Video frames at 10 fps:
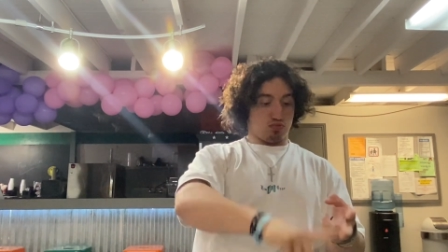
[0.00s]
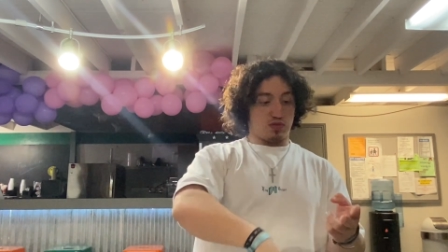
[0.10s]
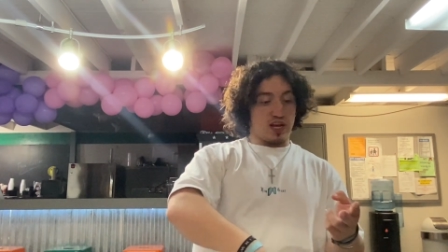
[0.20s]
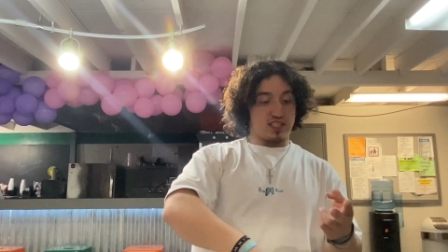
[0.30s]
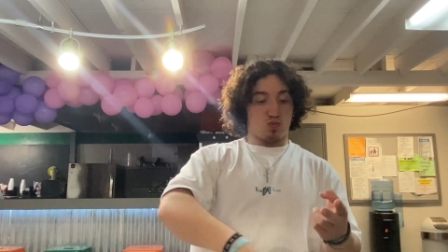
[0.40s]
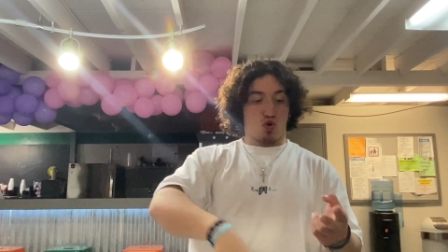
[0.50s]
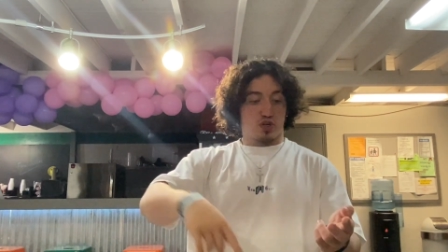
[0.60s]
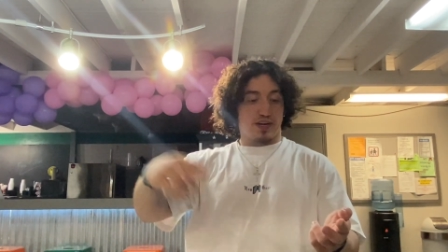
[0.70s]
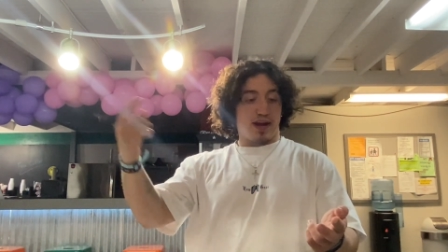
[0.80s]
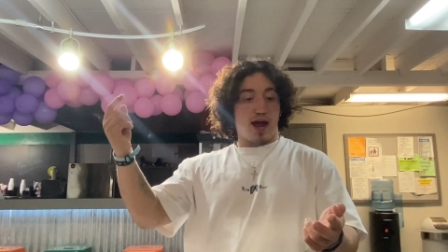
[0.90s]
that's
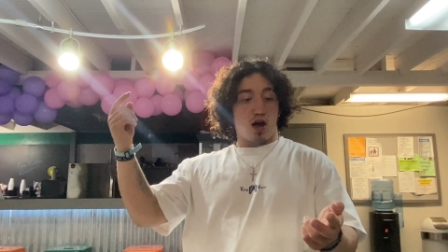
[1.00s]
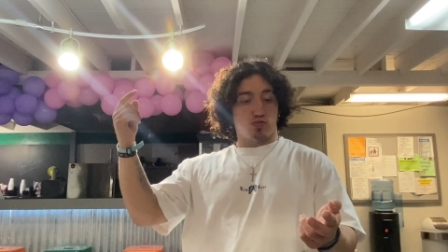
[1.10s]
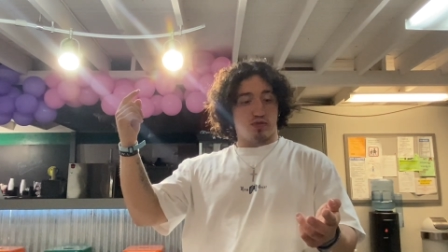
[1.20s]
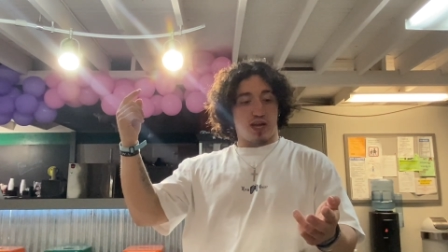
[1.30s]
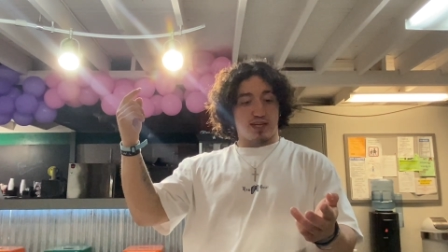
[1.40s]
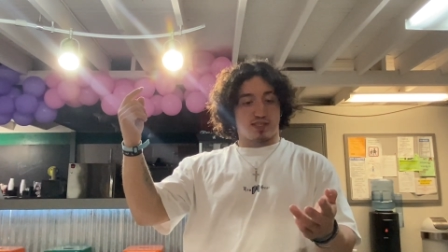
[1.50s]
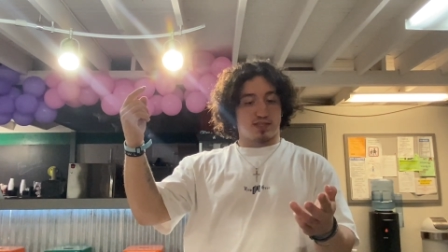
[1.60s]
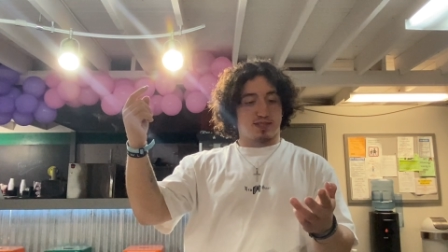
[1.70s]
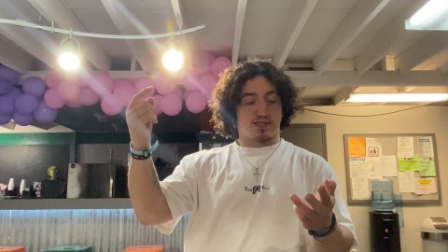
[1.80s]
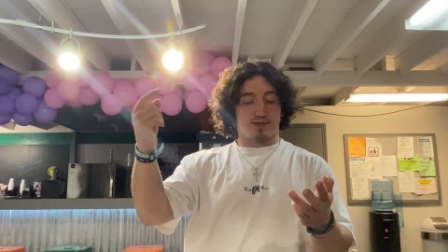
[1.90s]
working out,
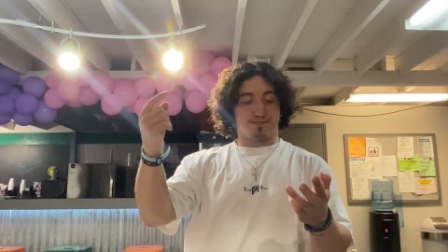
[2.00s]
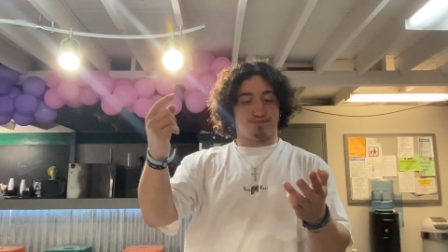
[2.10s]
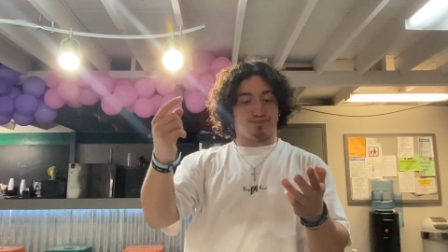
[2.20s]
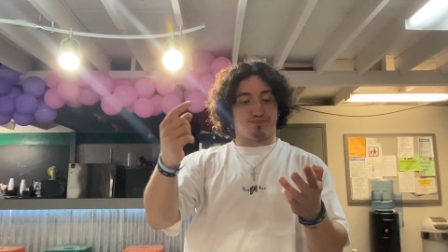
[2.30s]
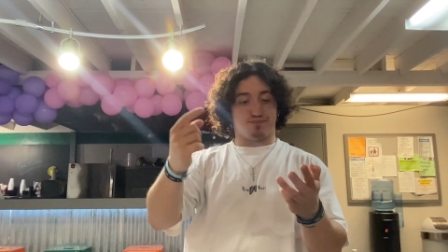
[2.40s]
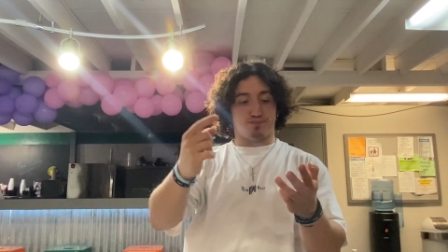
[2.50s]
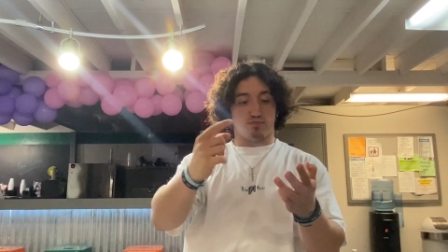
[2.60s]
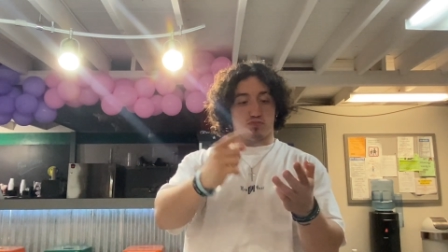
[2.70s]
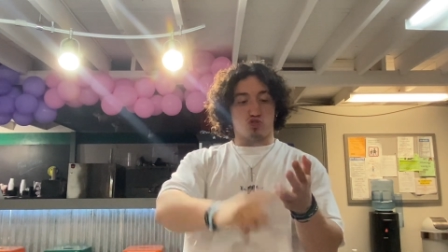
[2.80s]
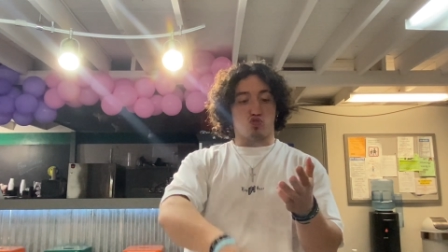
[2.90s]
that's
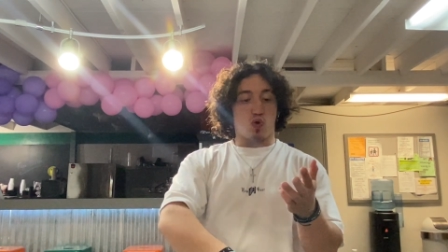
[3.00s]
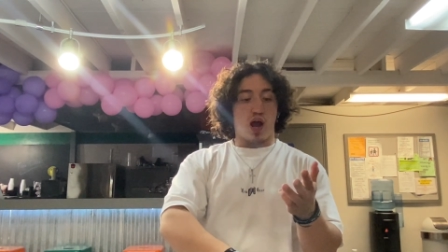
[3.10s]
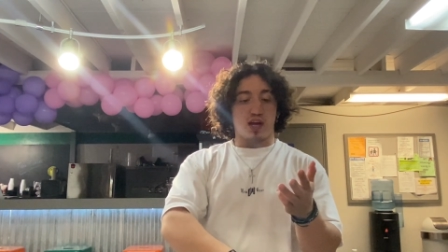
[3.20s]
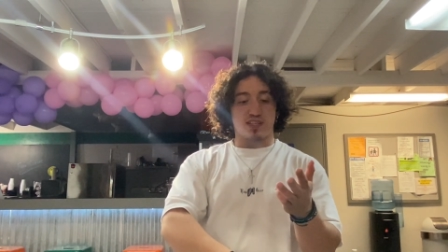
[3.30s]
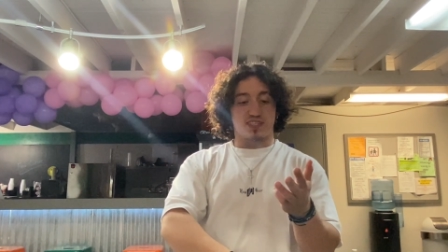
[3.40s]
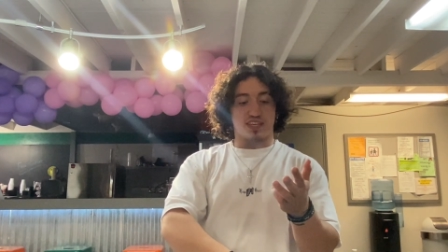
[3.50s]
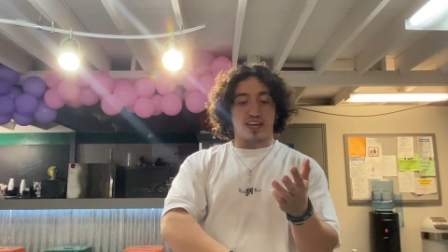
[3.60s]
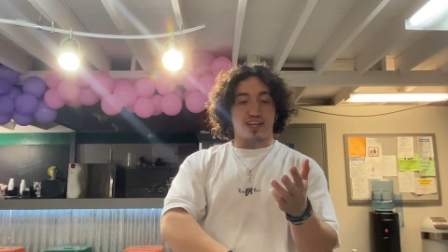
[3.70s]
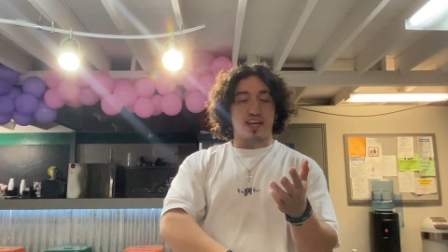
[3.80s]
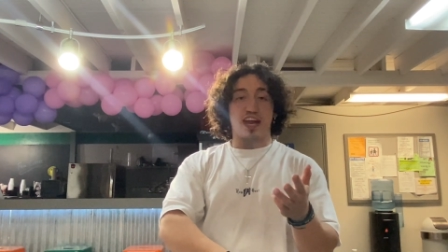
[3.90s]
grinding to
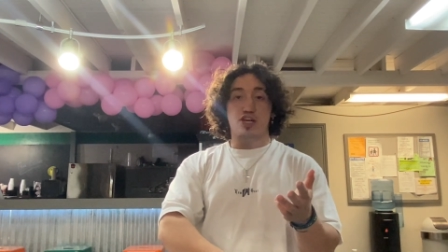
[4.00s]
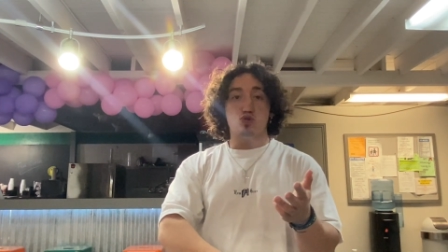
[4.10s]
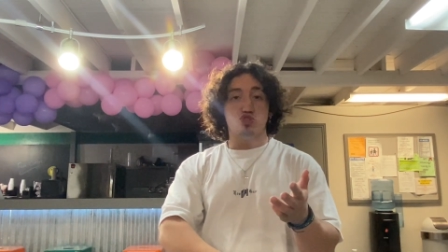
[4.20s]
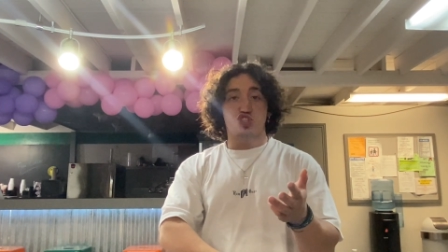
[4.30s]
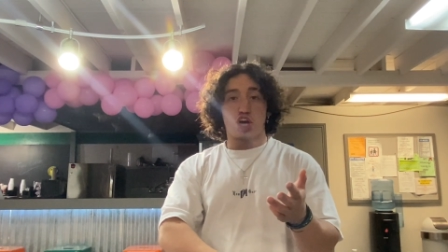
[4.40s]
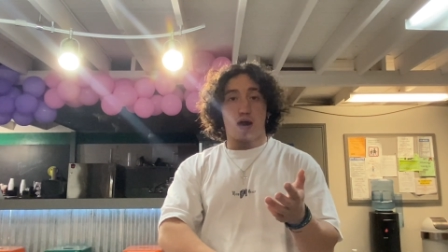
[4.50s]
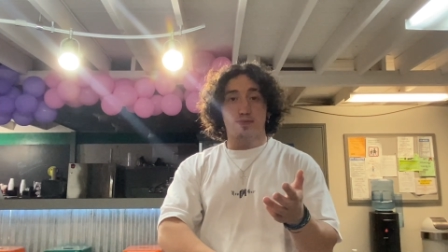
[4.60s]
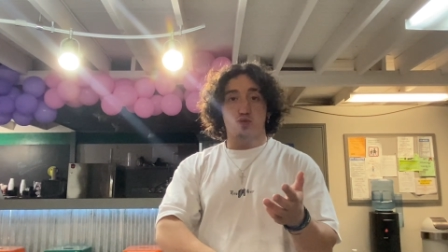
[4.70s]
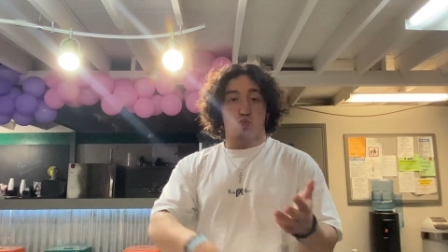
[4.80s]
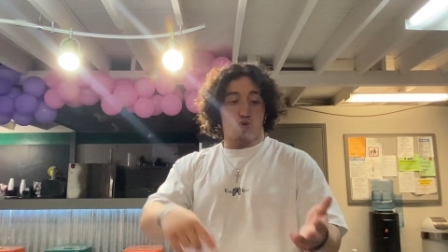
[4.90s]
get that new job
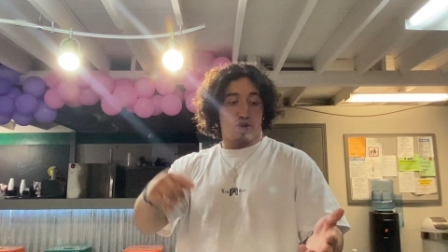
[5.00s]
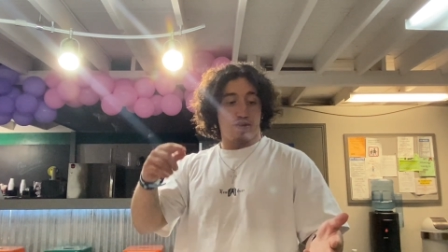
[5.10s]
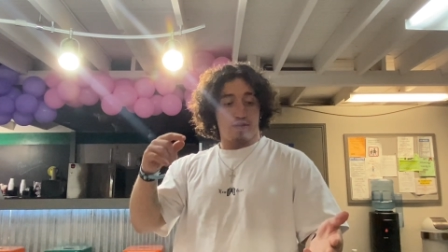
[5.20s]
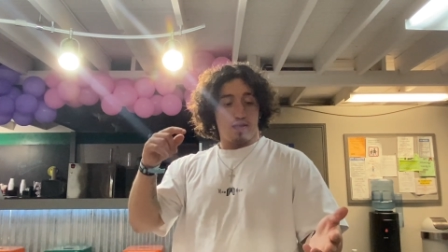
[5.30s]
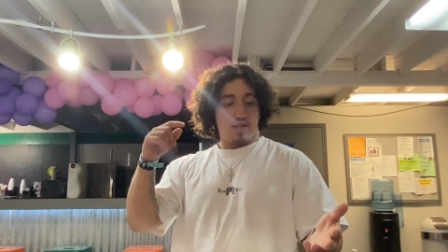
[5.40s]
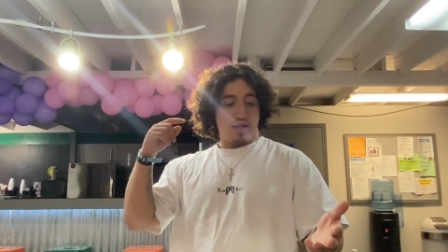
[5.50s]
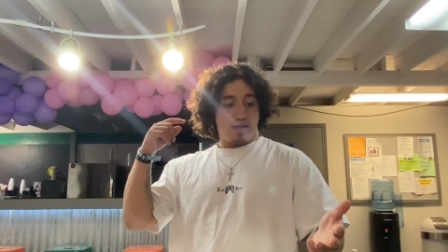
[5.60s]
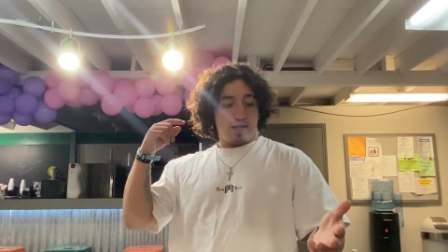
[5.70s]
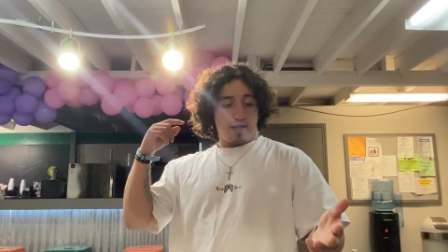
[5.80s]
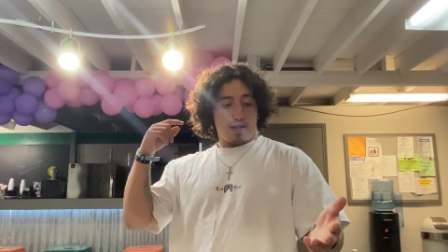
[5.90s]
you want,
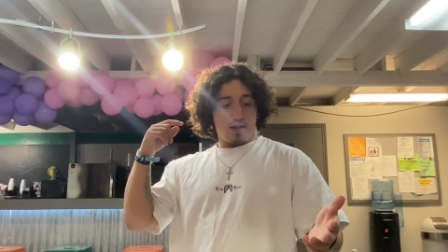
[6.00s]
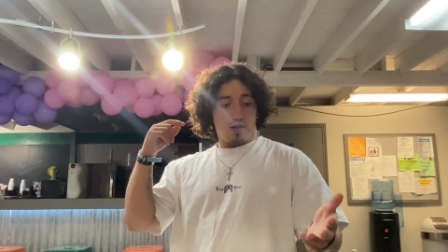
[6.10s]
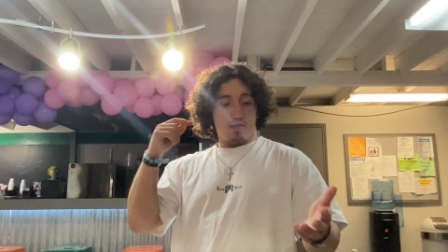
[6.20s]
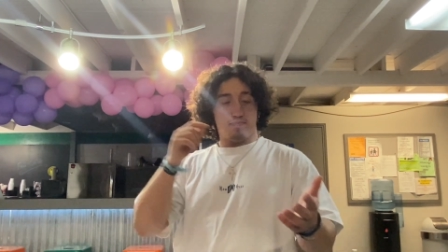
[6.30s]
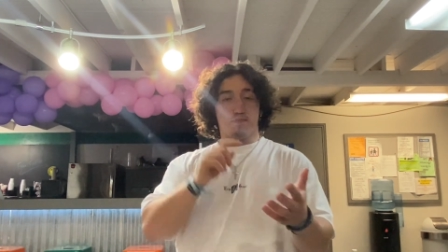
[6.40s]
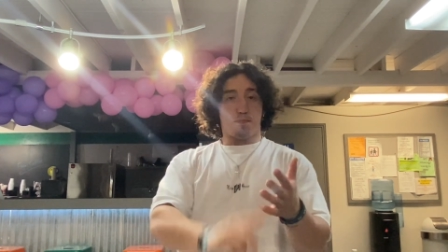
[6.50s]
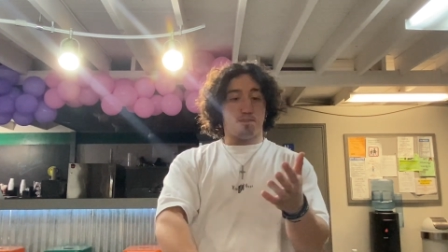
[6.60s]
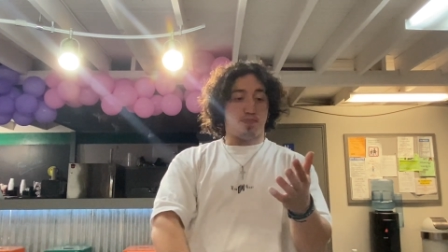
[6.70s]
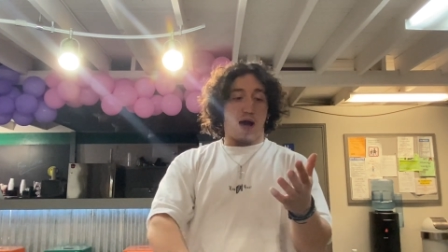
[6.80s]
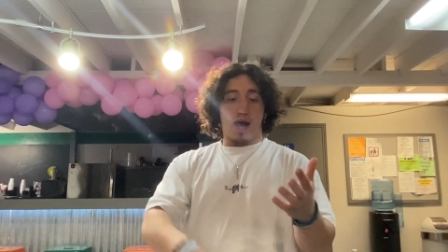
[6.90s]
um,
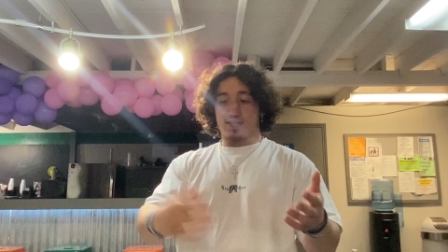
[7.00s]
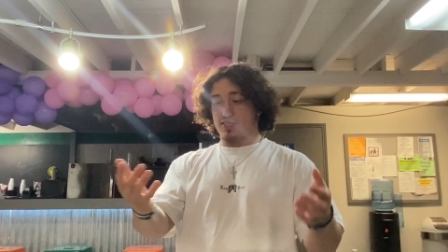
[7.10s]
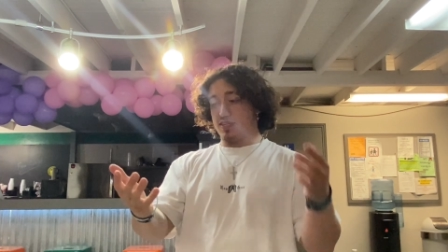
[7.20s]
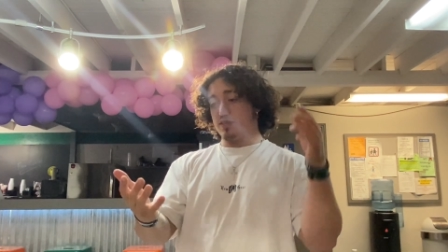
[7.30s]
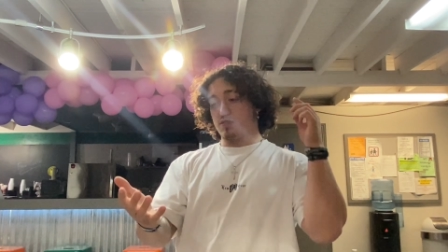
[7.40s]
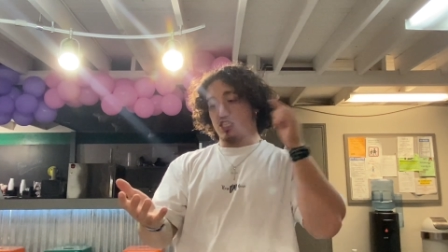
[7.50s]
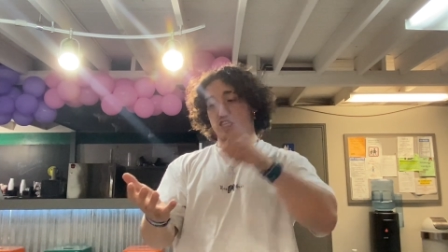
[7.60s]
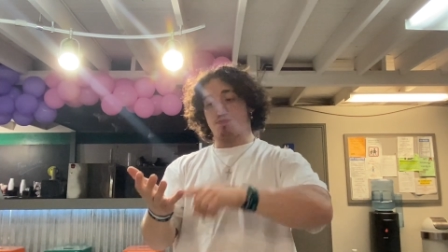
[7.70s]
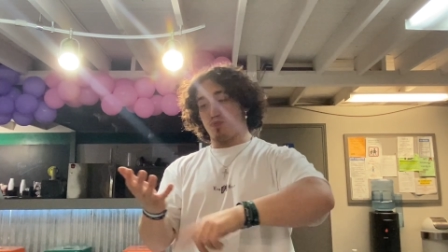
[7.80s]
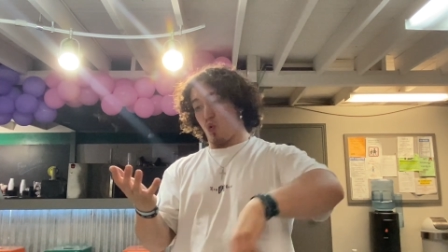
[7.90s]
boxing,
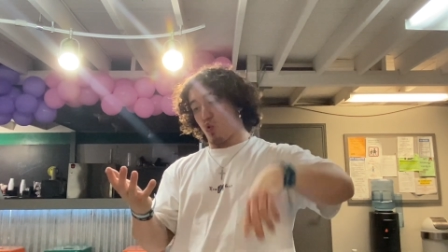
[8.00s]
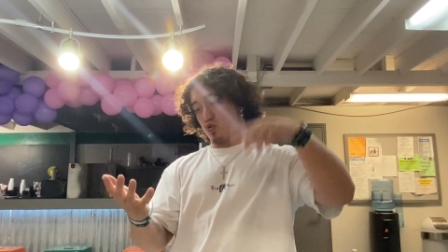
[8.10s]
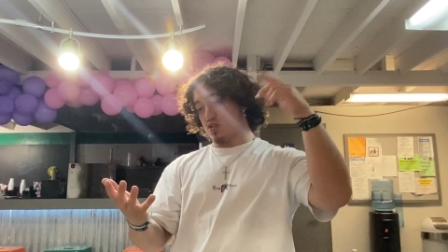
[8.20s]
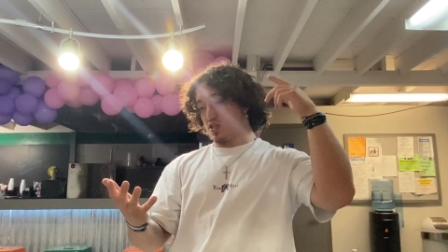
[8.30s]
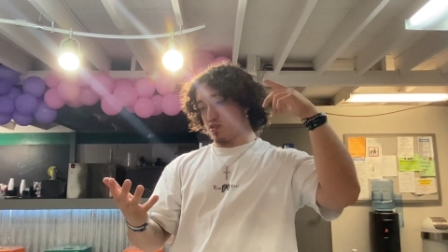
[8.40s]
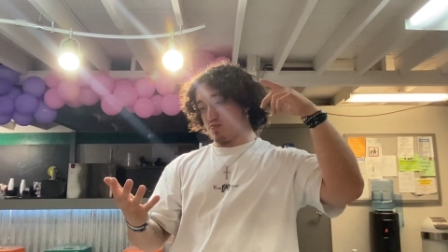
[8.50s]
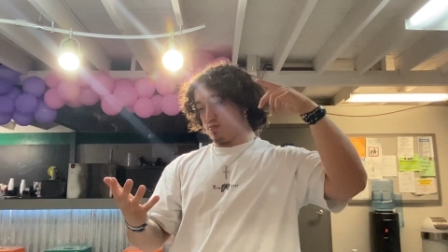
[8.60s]
sports.